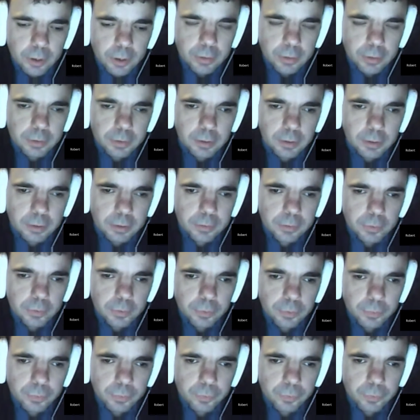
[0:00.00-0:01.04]
At the end of
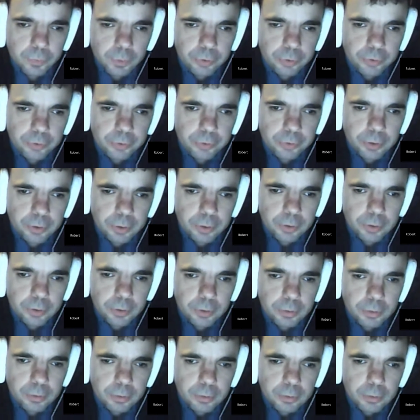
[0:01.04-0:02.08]
the first
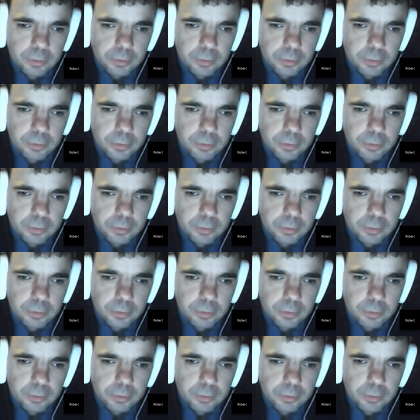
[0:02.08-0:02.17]
scene.